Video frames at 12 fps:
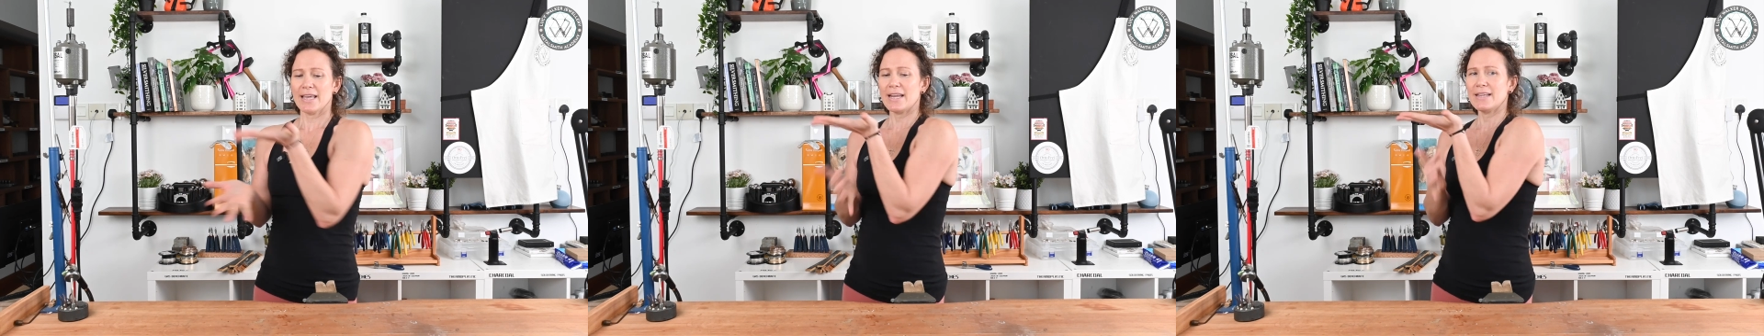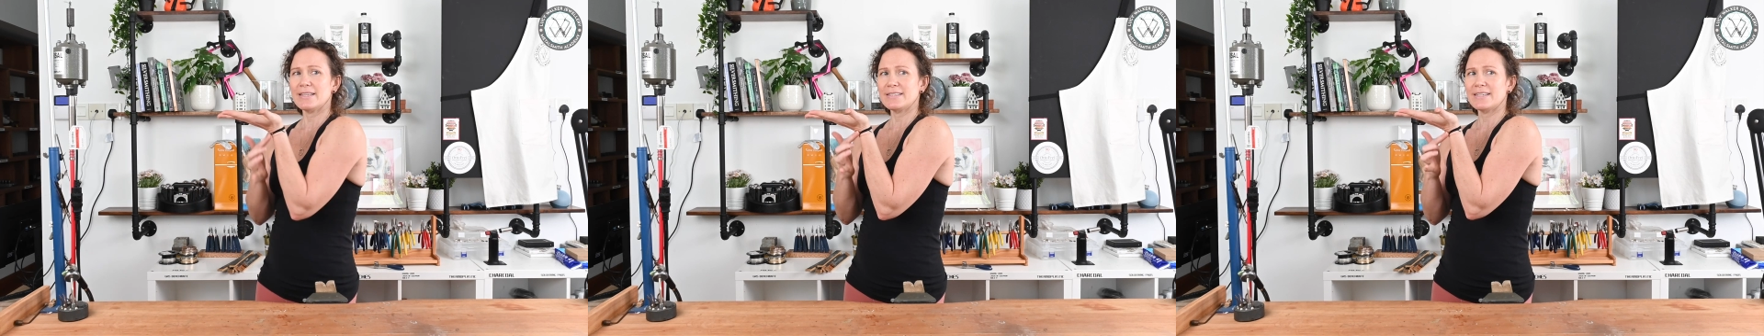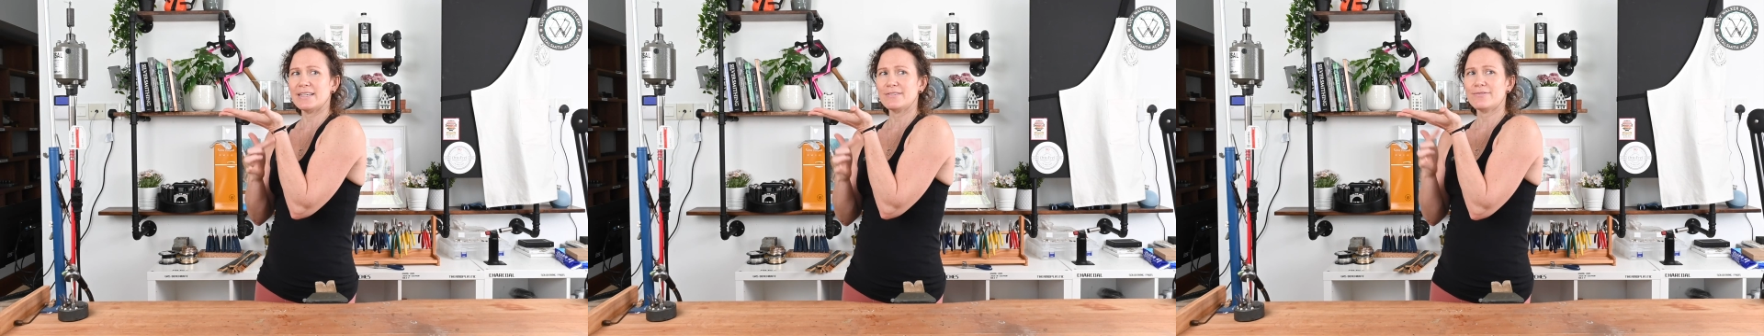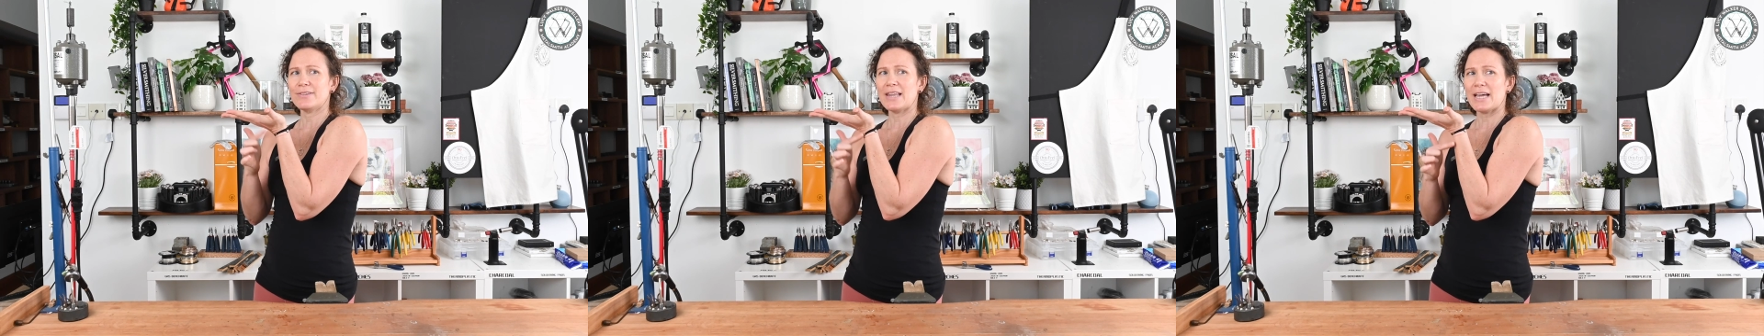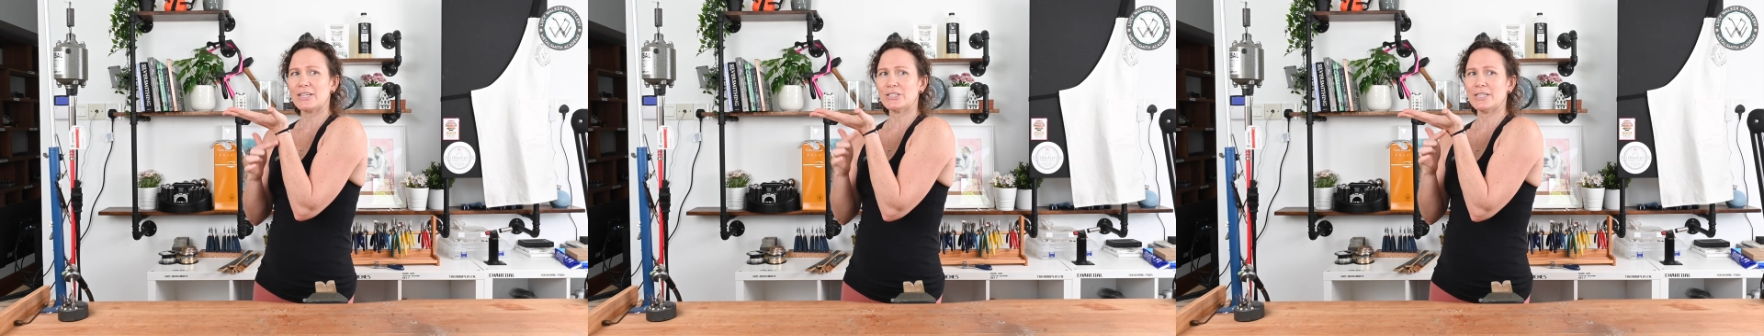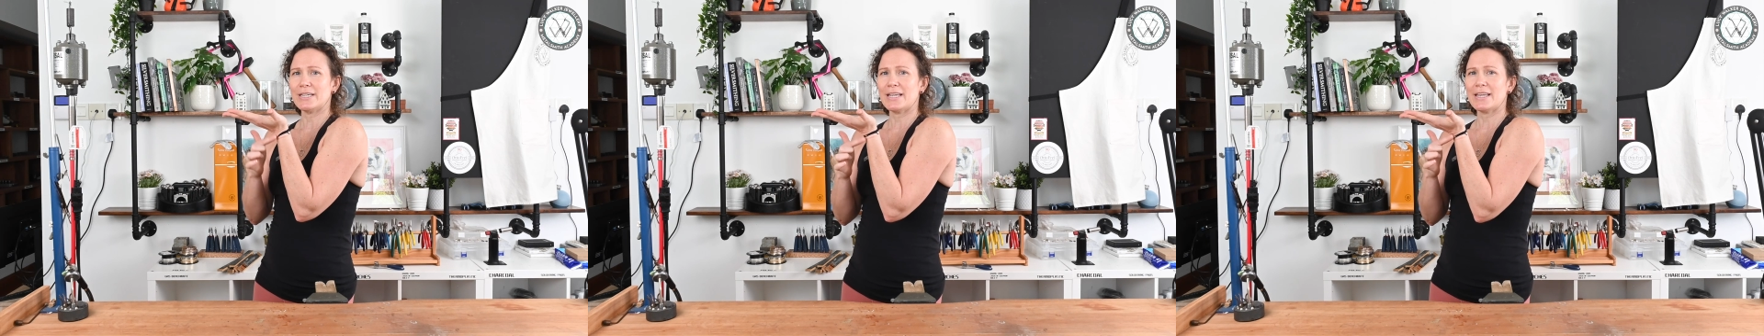and getting this nice
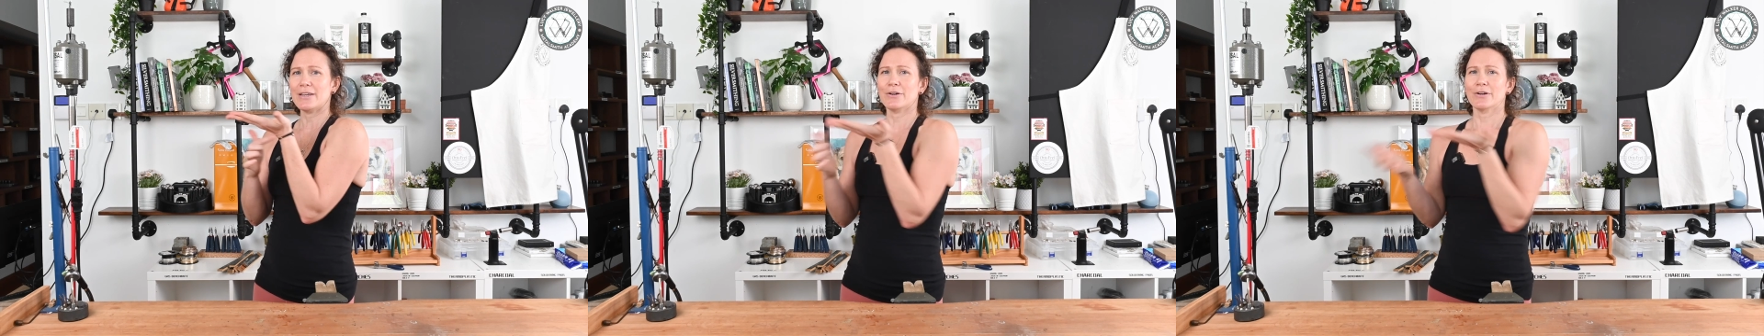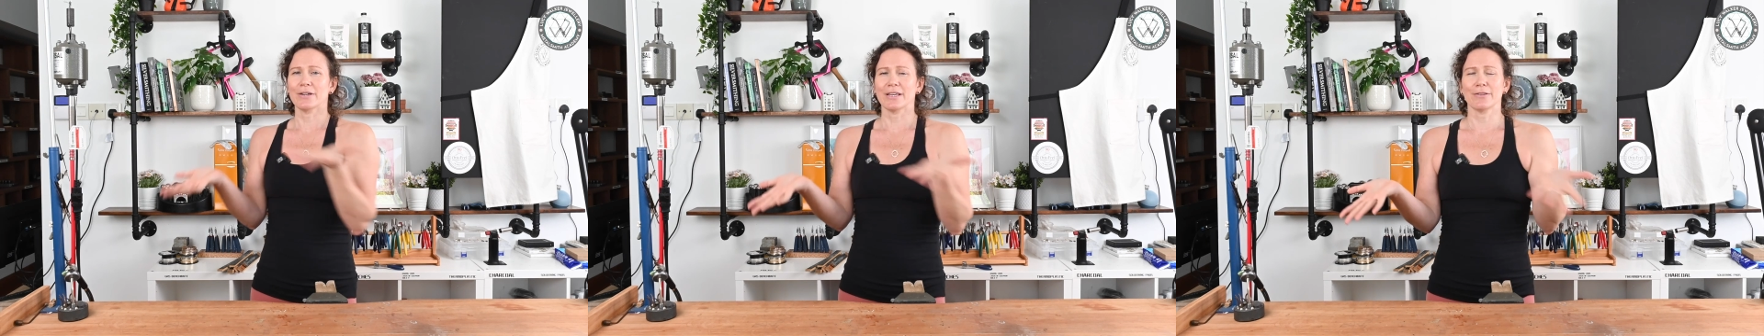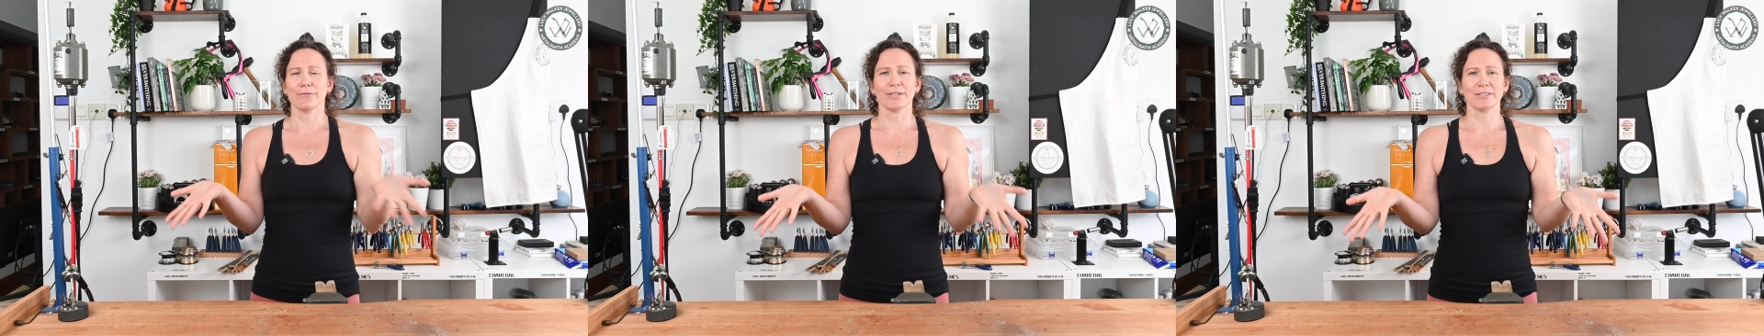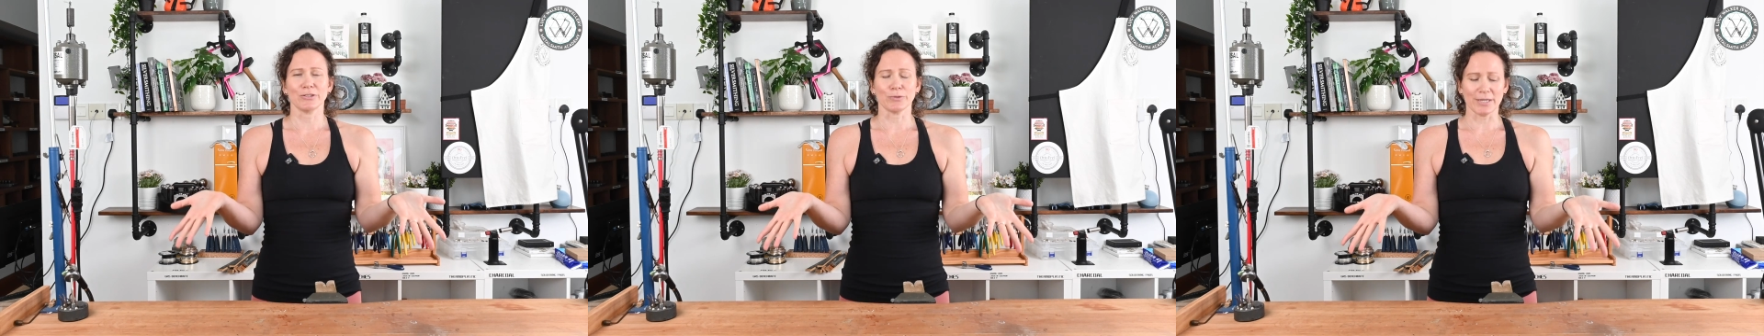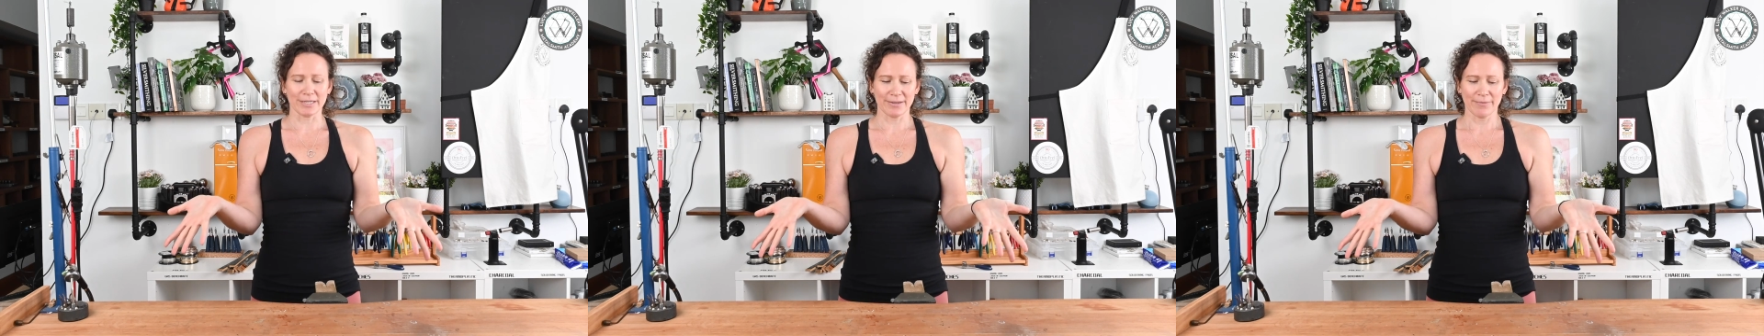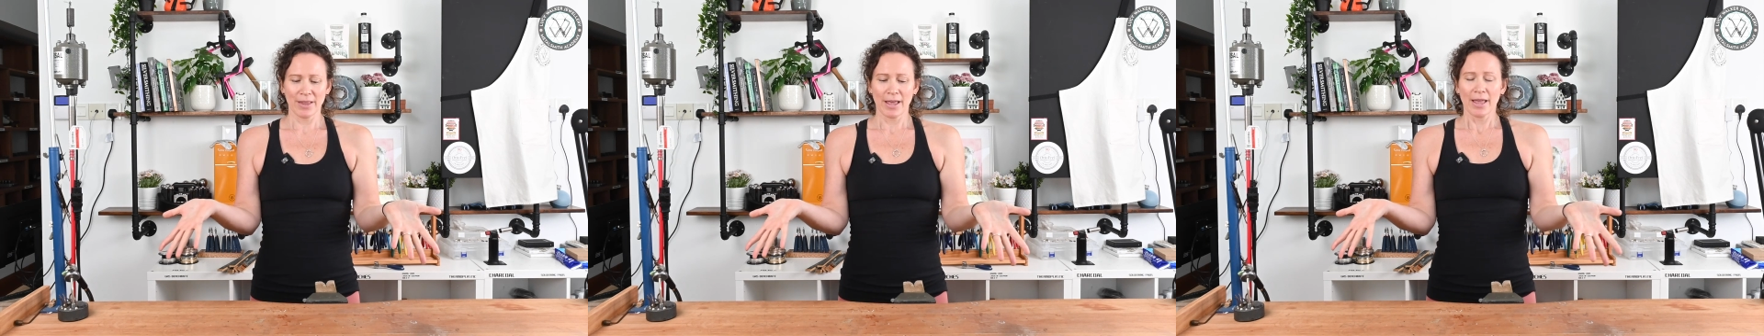flexion here in the wrist joint.